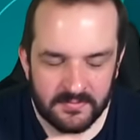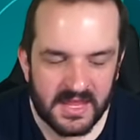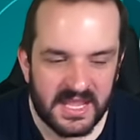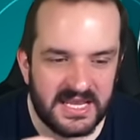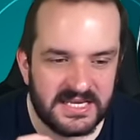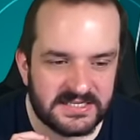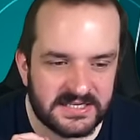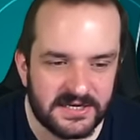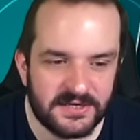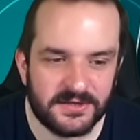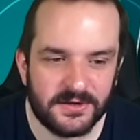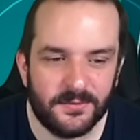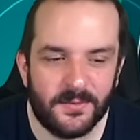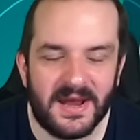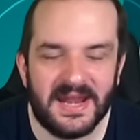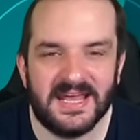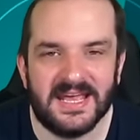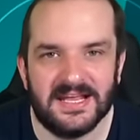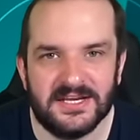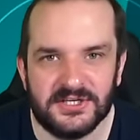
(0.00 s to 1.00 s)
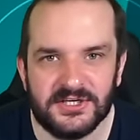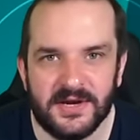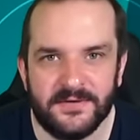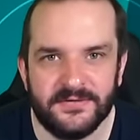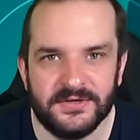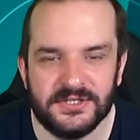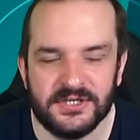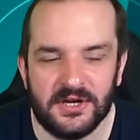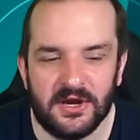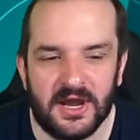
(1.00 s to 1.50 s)
He's going to do well against
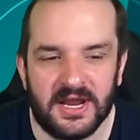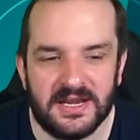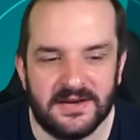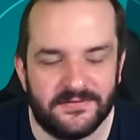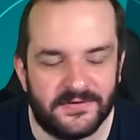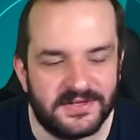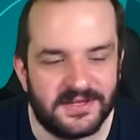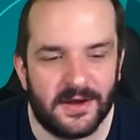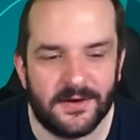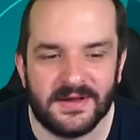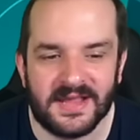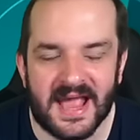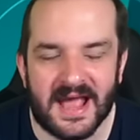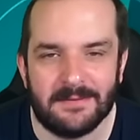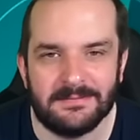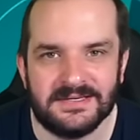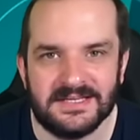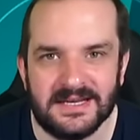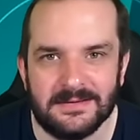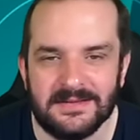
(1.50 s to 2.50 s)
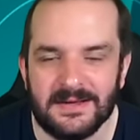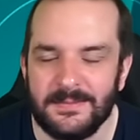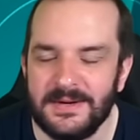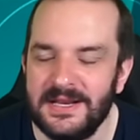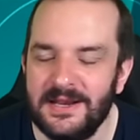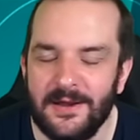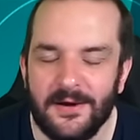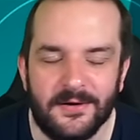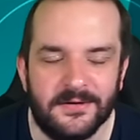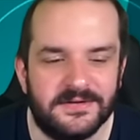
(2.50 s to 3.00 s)
Sheffield United. And if I don't captain him, there'll be
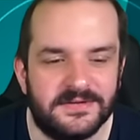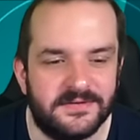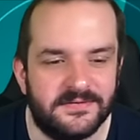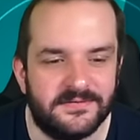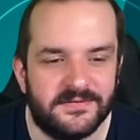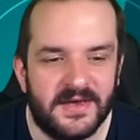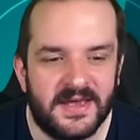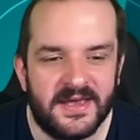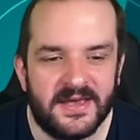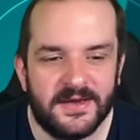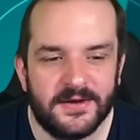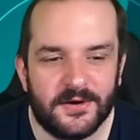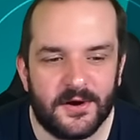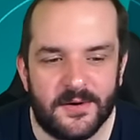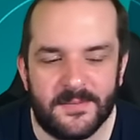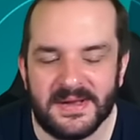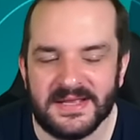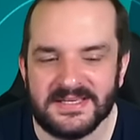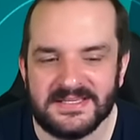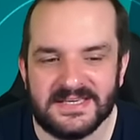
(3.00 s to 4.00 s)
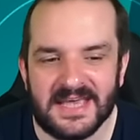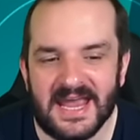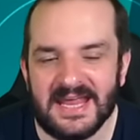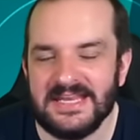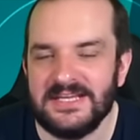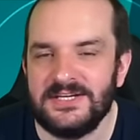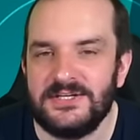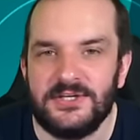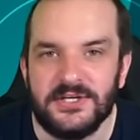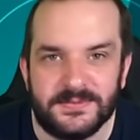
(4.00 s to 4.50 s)
loads of comments saying
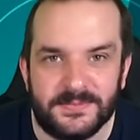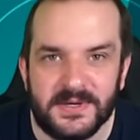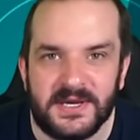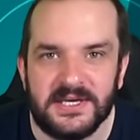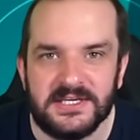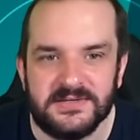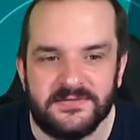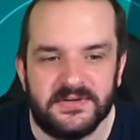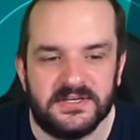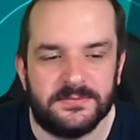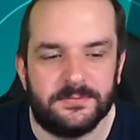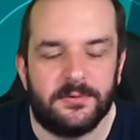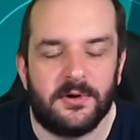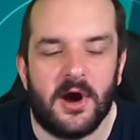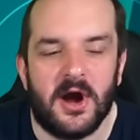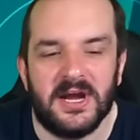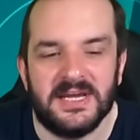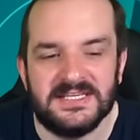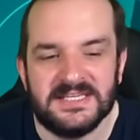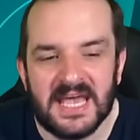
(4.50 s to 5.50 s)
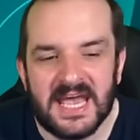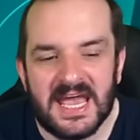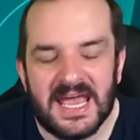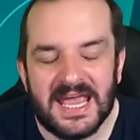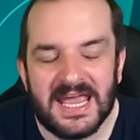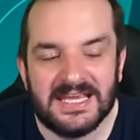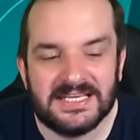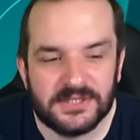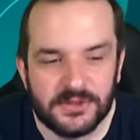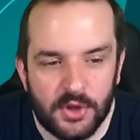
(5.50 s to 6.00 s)
it's just because of his price.
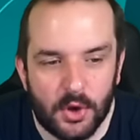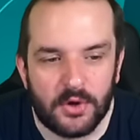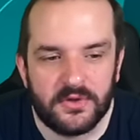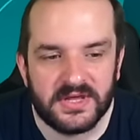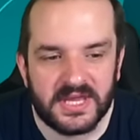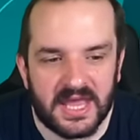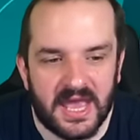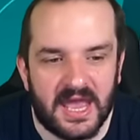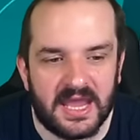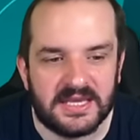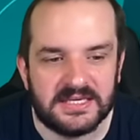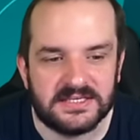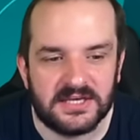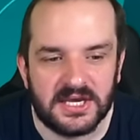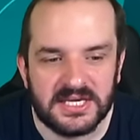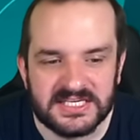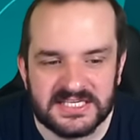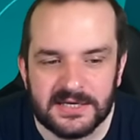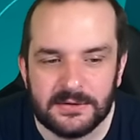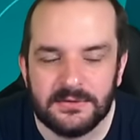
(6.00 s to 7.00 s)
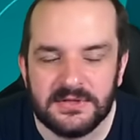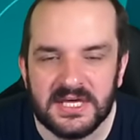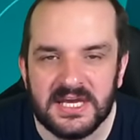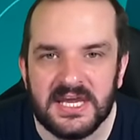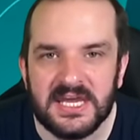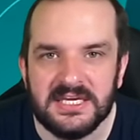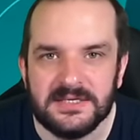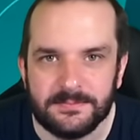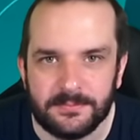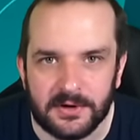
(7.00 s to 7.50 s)
It's not the case. I still think
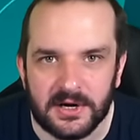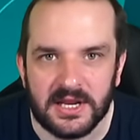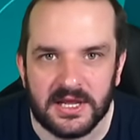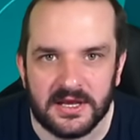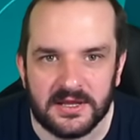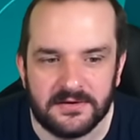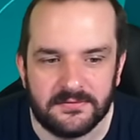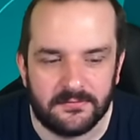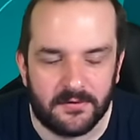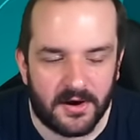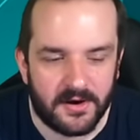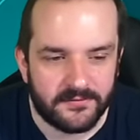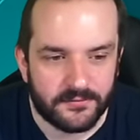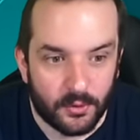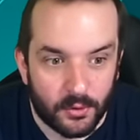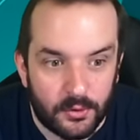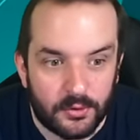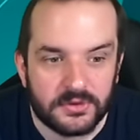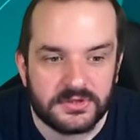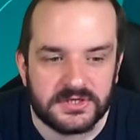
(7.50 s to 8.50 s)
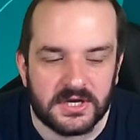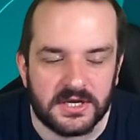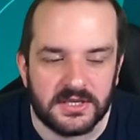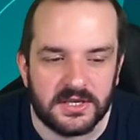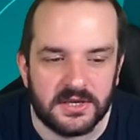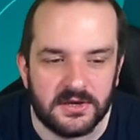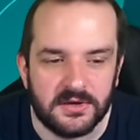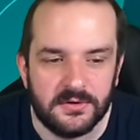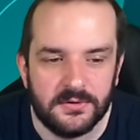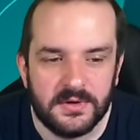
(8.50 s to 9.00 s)
he's brilliant, right? Of course I
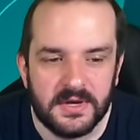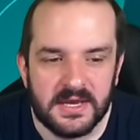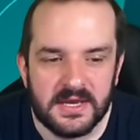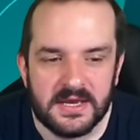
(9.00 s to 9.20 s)
do.